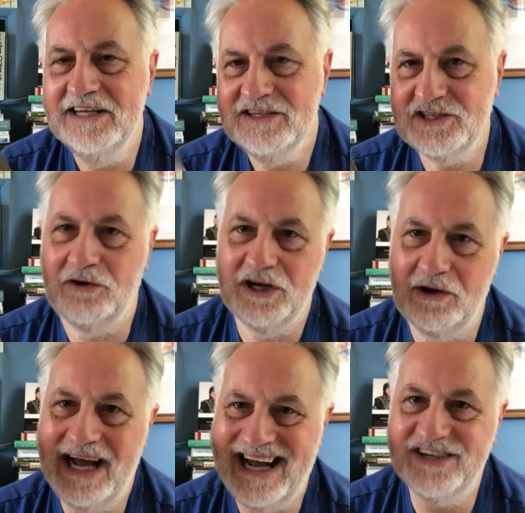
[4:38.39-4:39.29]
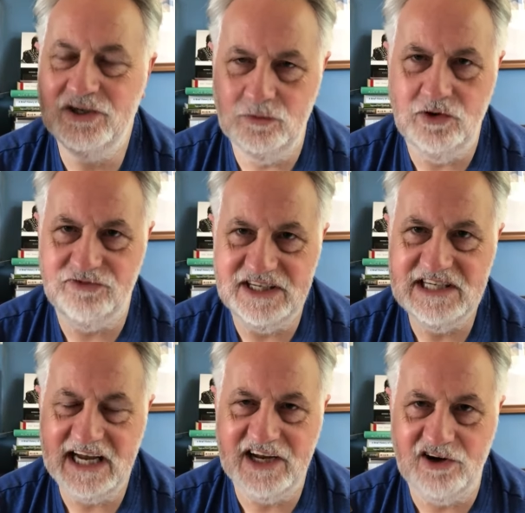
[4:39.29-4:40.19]
So, you know, had her work really
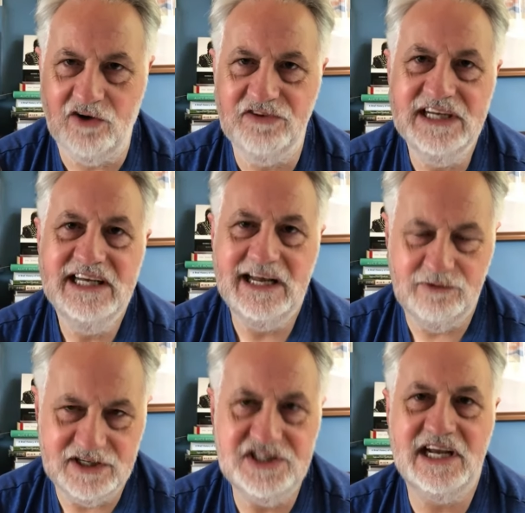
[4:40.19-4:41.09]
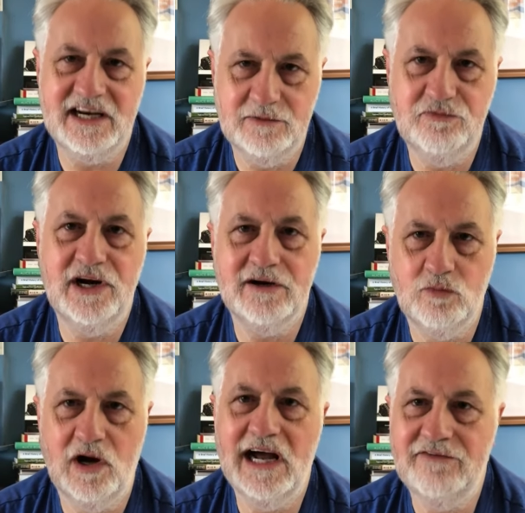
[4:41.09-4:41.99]
taken off it would have stayed in print and
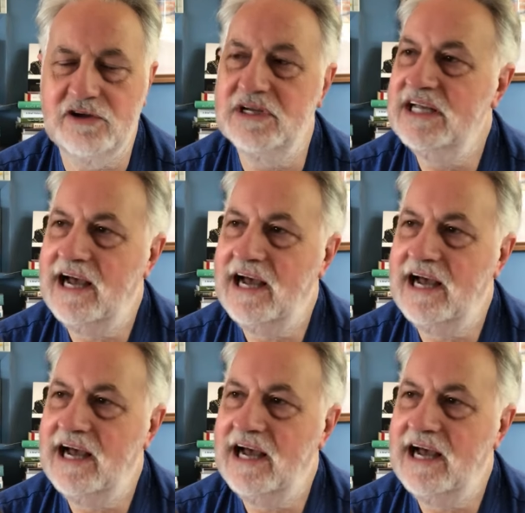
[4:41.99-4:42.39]
what have you.